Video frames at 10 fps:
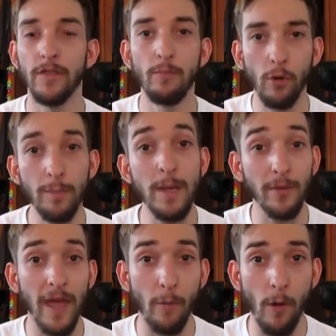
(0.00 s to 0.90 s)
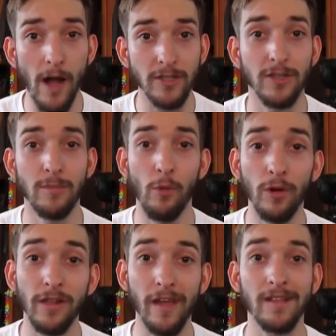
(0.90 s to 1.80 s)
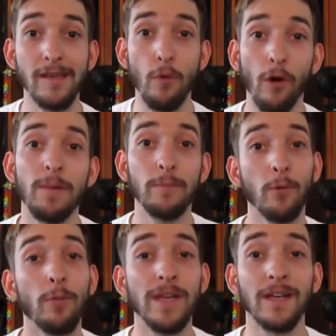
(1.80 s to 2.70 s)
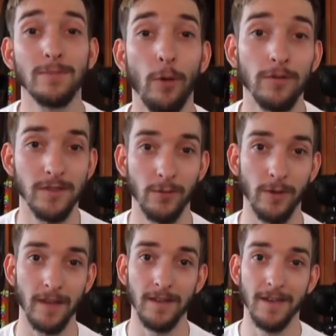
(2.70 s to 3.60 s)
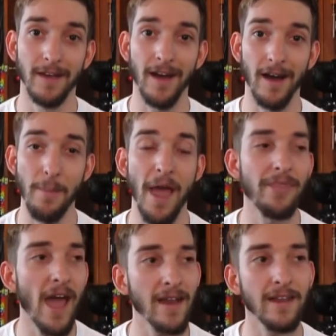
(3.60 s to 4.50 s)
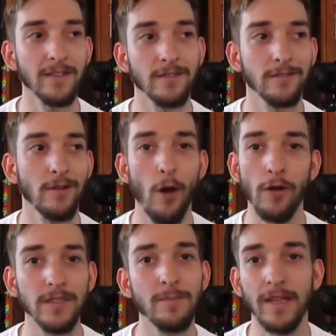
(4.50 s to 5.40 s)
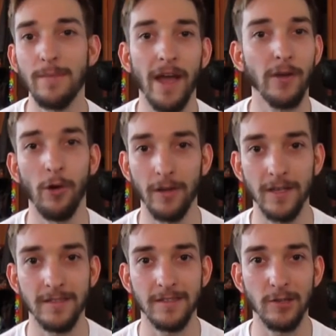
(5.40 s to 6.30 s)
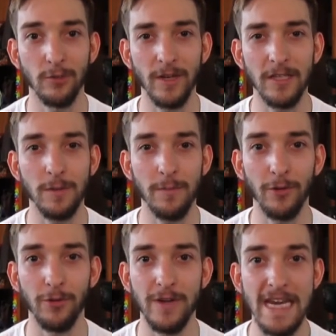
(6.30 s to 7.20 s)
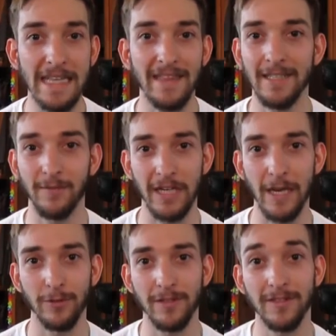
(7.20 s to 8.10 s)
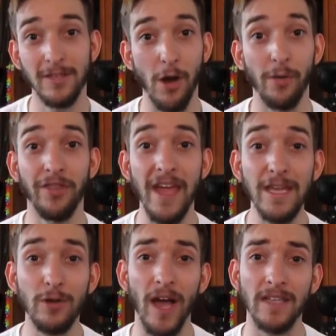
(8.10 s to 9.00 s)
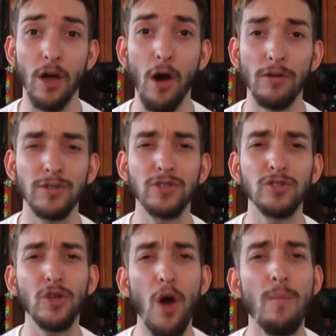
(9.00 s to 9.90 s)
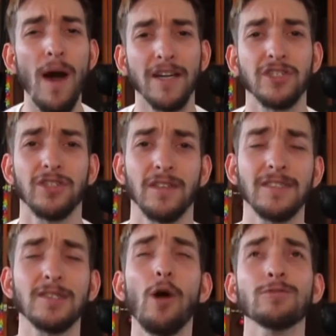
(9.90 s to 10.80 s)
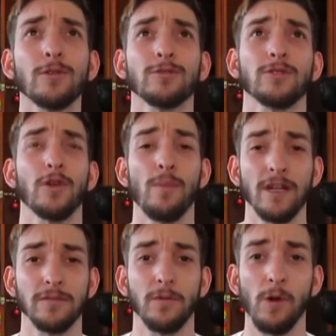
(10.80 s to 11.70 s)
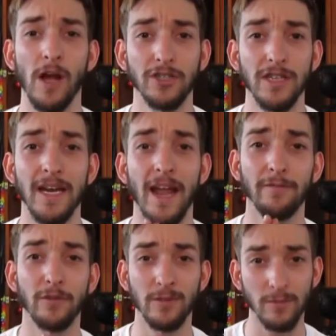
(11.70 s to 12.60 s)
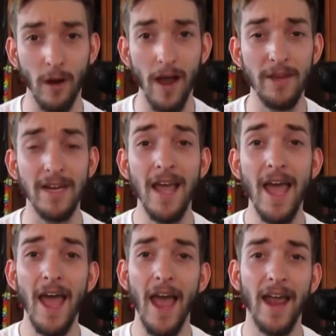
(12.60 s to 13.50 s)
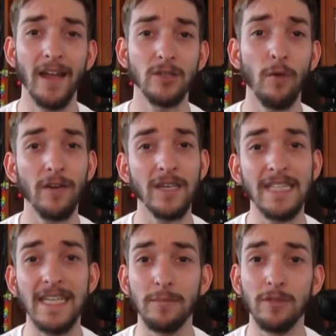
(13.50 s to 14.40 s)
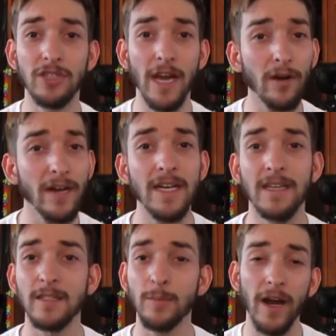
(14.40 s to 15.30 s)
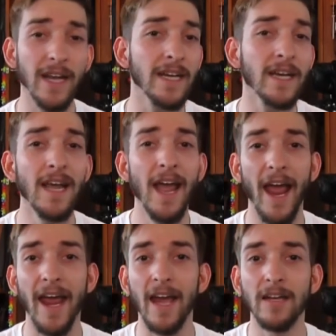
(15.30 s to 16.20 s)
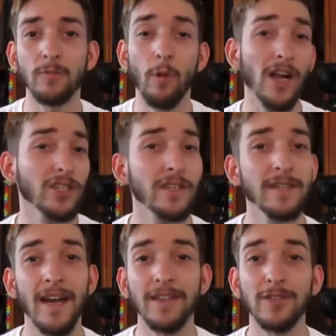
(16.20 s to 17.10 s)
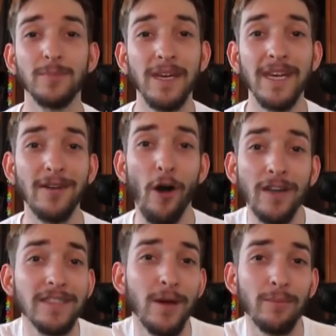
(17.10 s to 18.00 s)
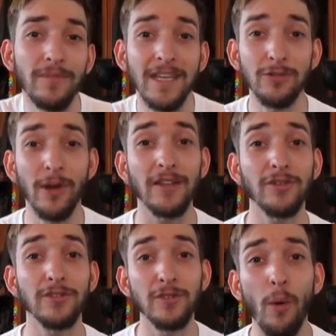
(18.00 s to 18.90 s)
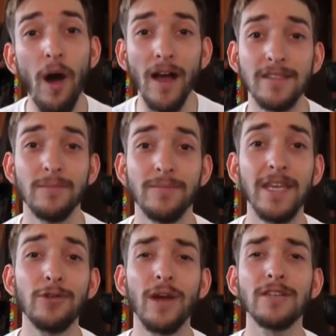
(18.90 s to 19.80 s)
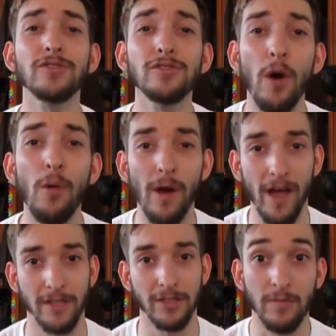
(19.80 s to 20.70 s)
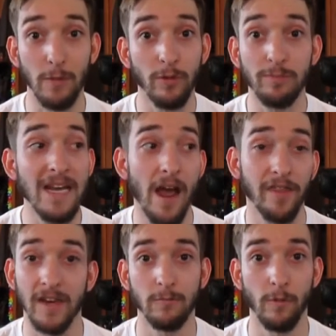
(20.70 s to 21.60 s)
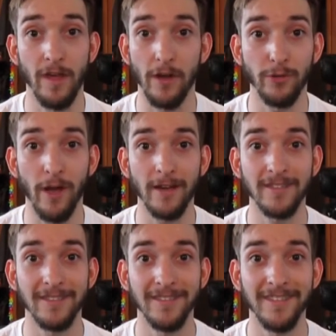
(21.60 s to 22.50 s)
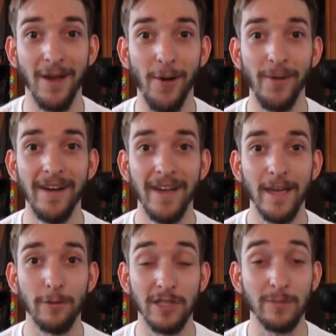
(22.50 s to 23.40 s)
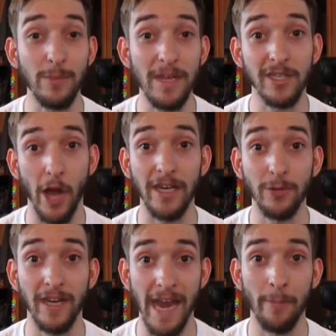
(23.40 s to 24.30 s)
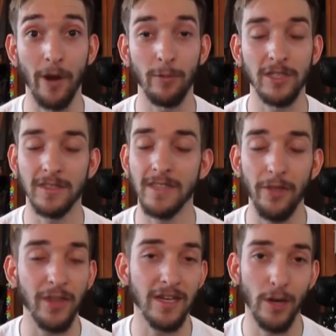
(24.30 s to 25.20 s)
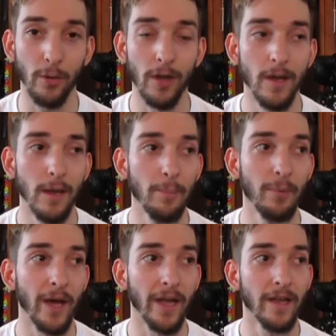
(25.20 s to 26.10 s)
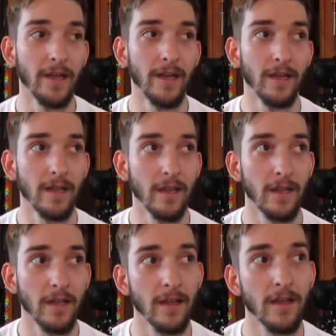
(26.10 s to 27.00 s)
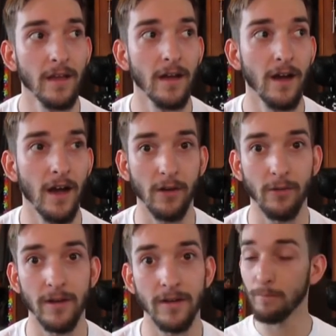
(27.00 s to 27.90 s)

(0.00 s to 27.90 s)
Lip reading: The more people that watch, the more likely more people will be exposed to it. And that is ultimately my goal, is to reach people who need these videos. So thank you guys all so much, so much for watching and for subscribing. And don't forget to keep sharing and spreading and watching and just being awesome, because you guys are so awesome. Thank you guys so much. There would be nothing without you guys. So it would just be me talking to a camera, which is nothing new, but awkward.